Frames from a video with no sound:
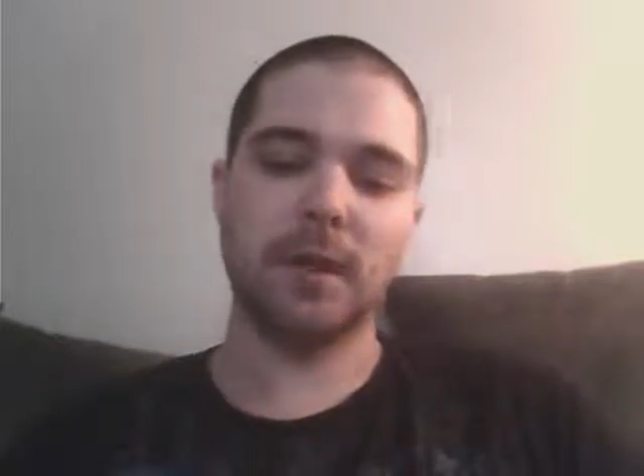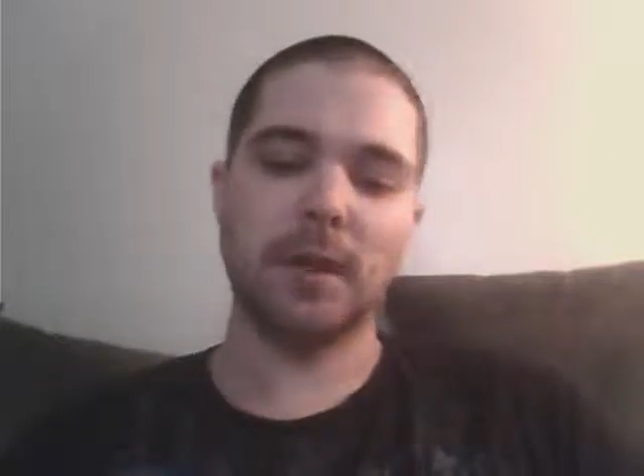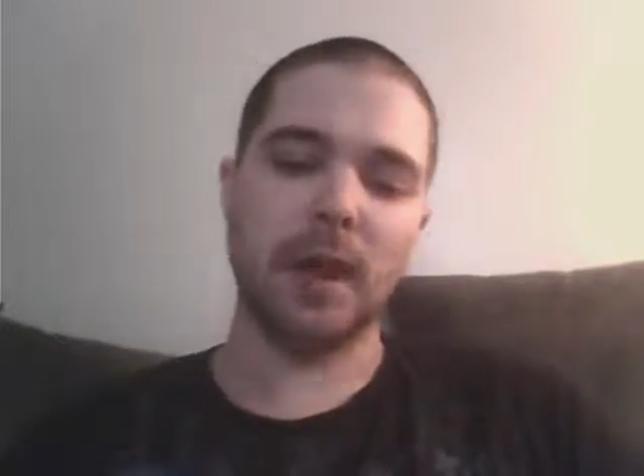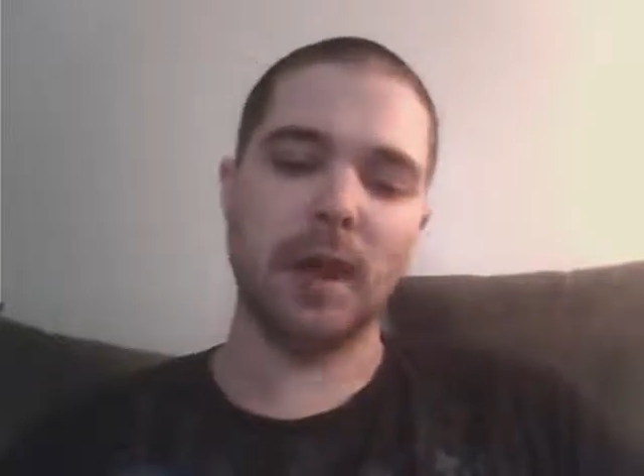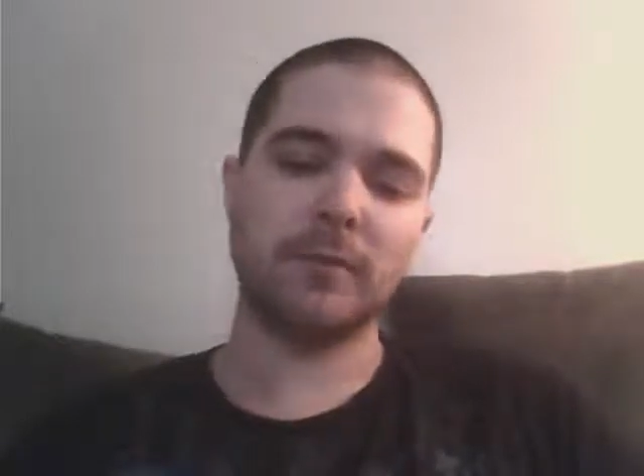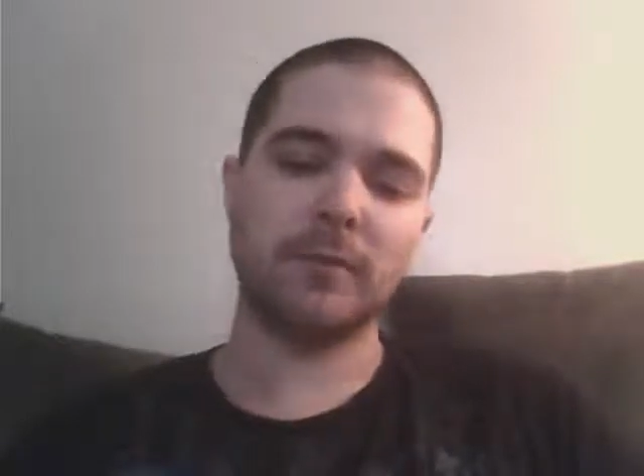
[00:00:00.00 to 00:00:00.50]

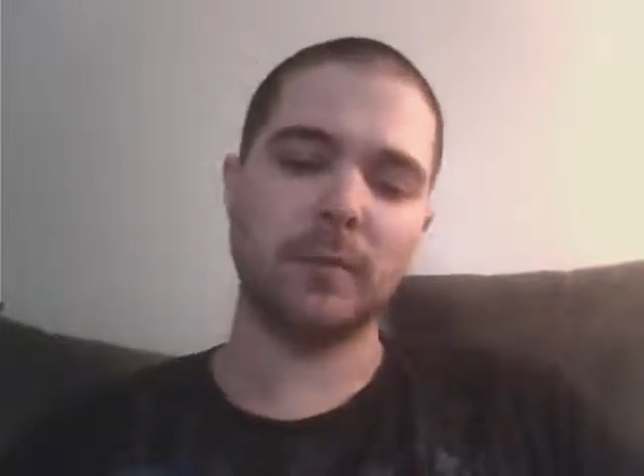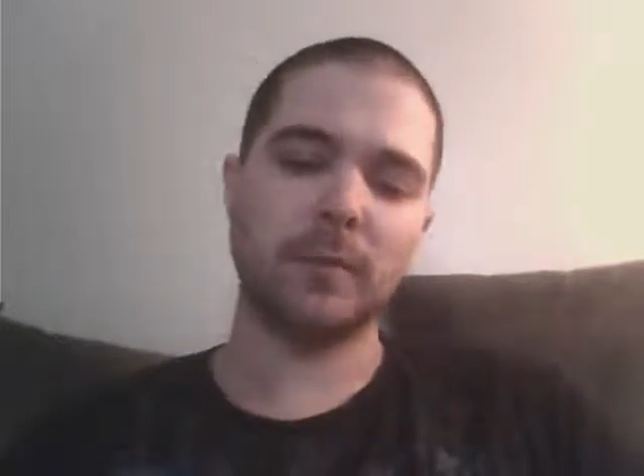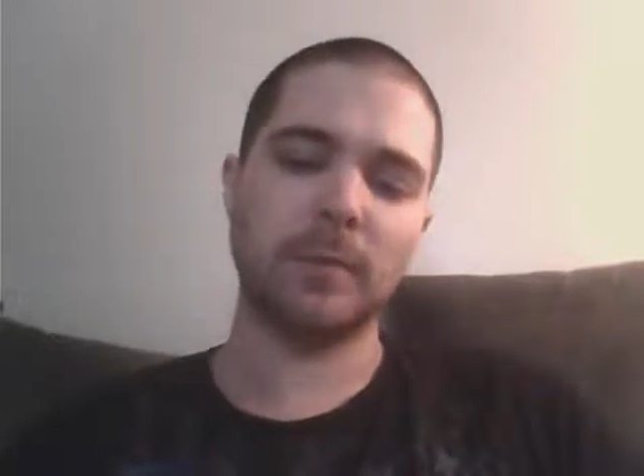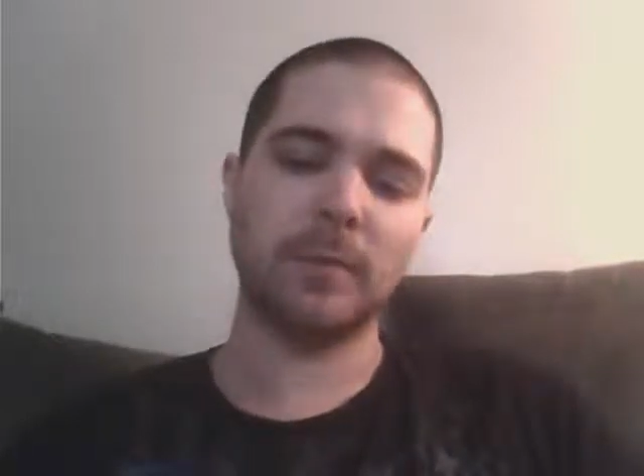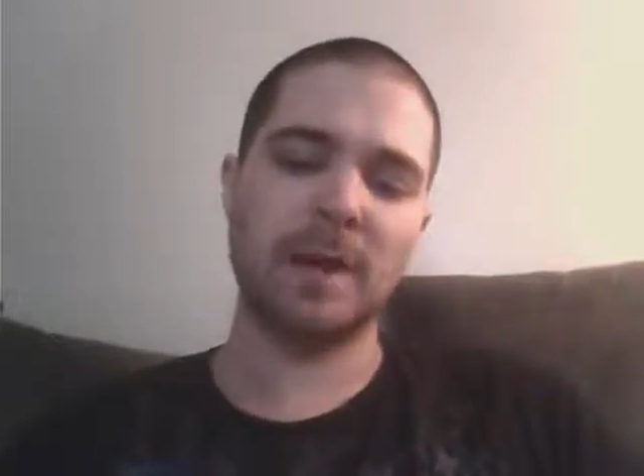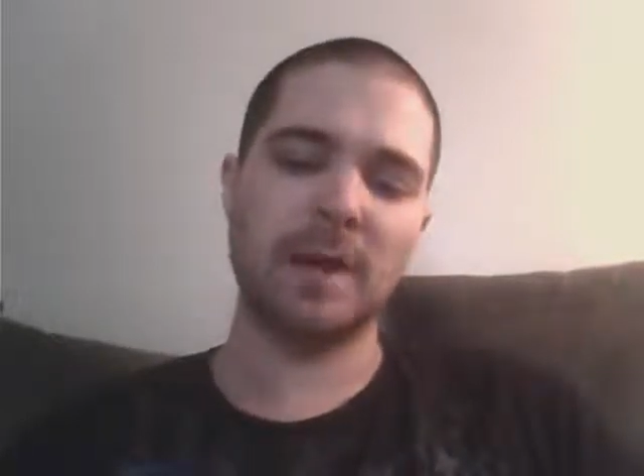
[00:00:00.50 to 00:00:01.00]
After about
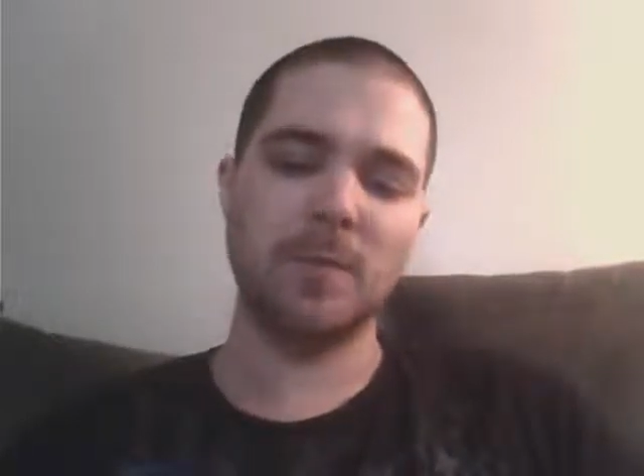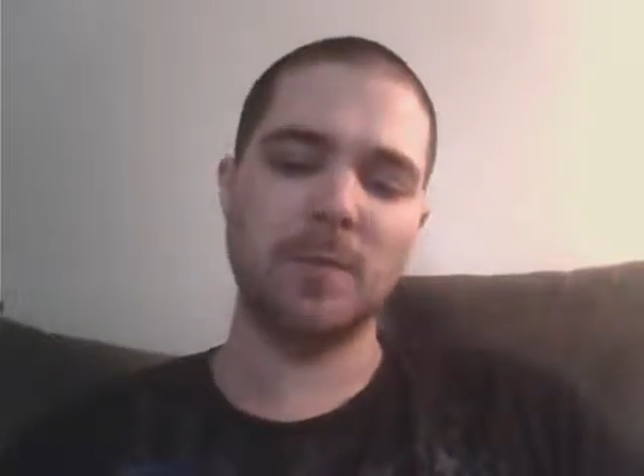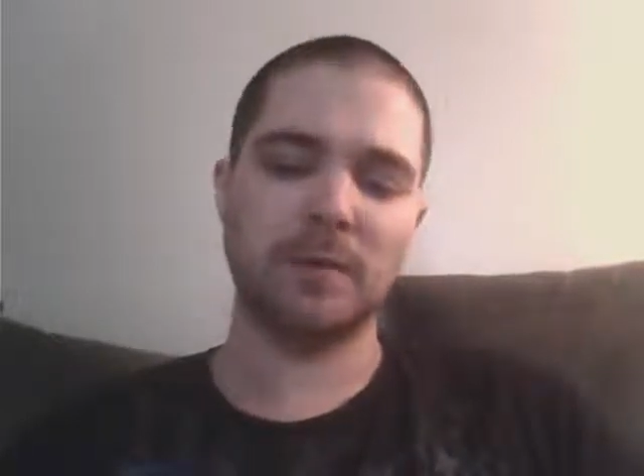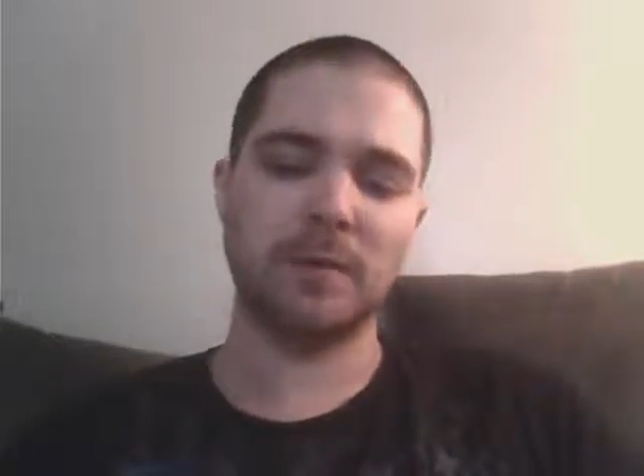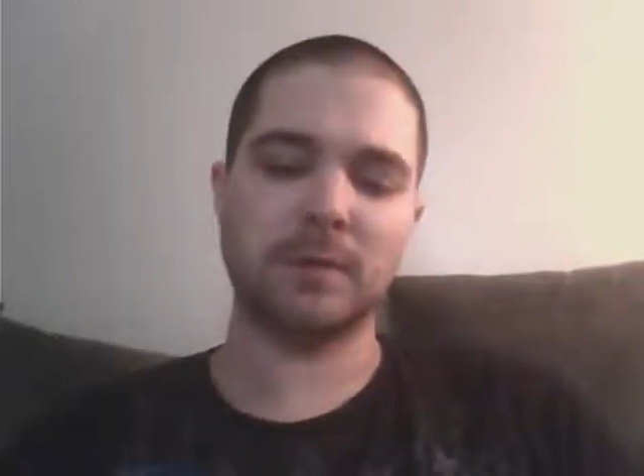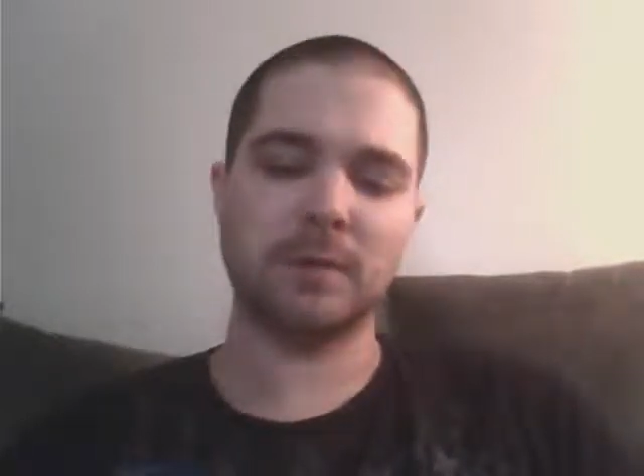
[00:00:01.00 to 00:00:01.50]
8
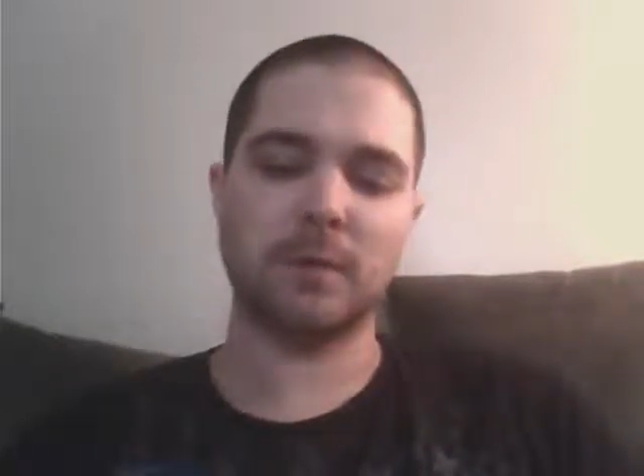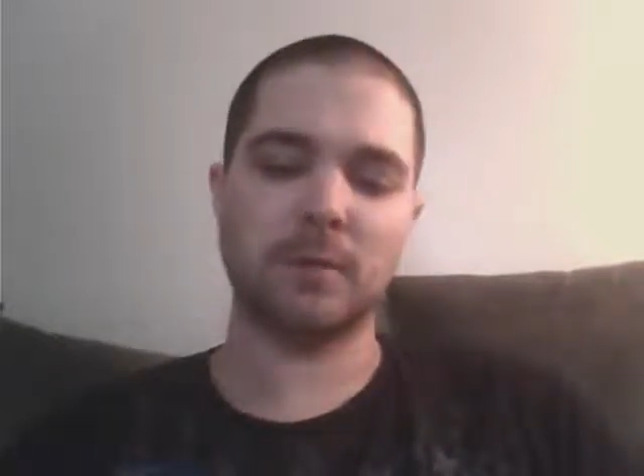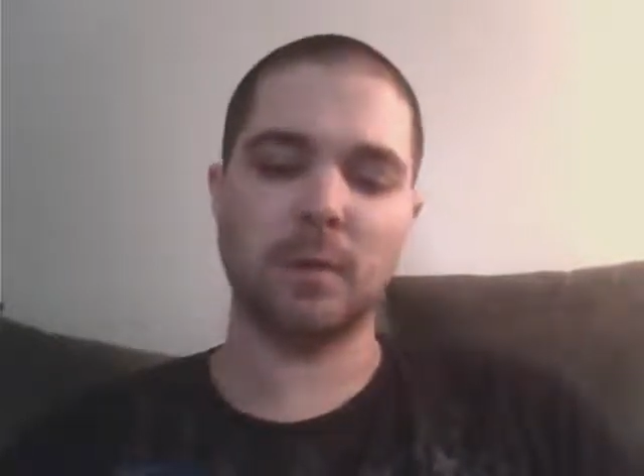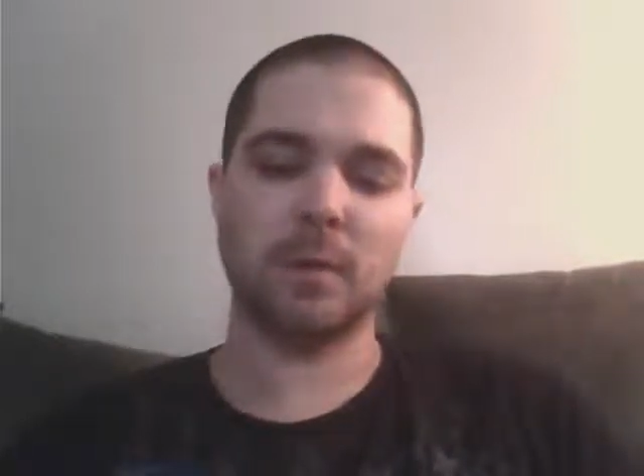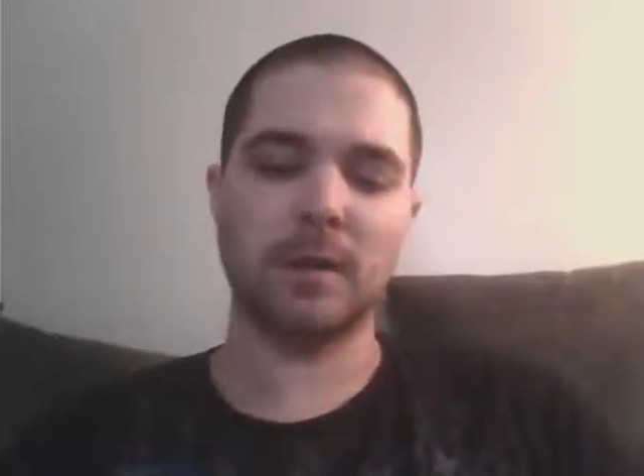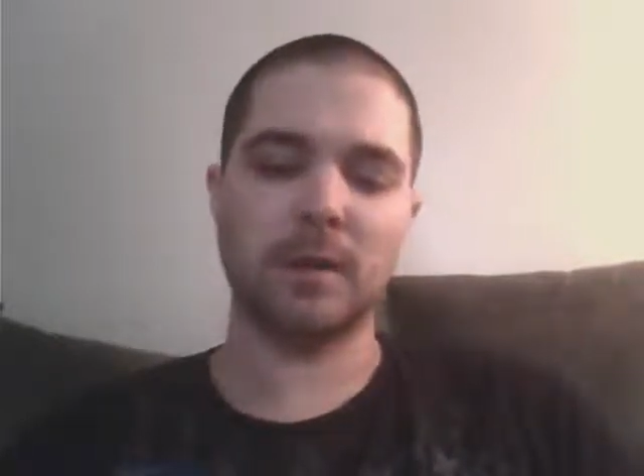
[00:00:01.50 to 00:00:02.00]
months, I was
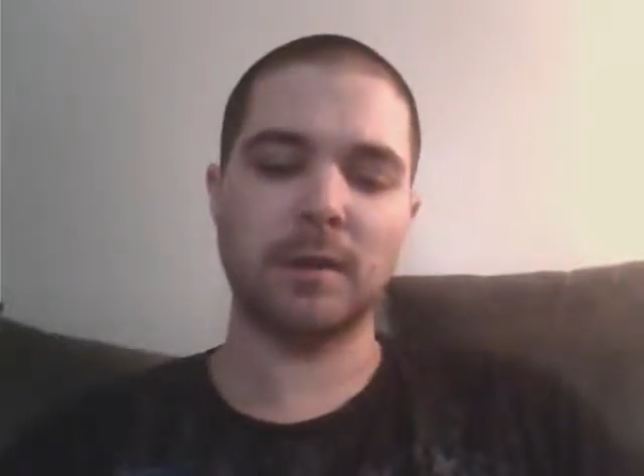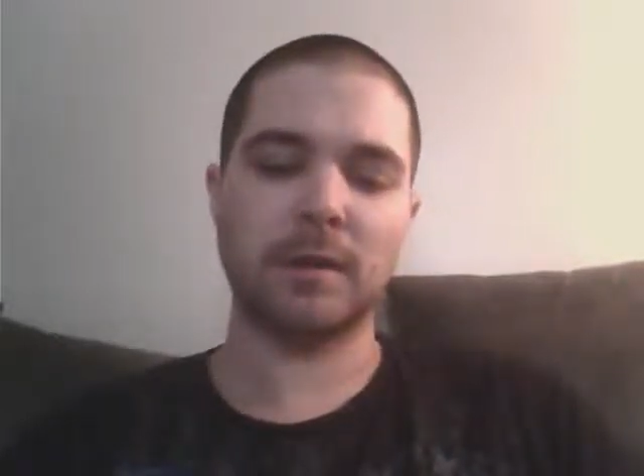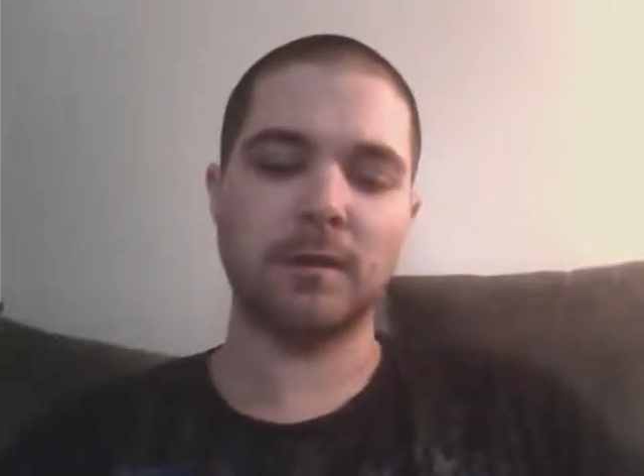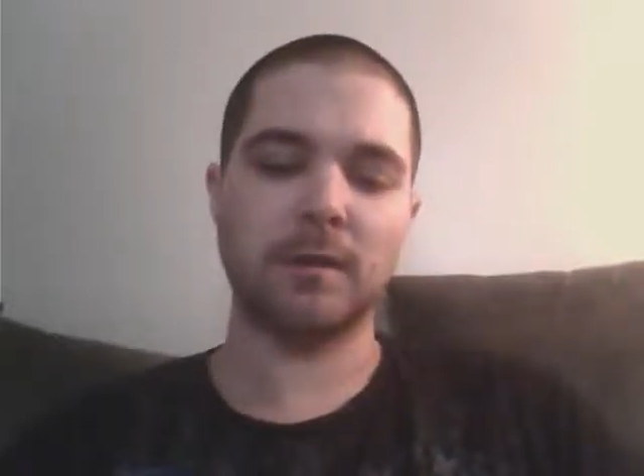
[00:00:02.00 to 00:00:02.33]
walking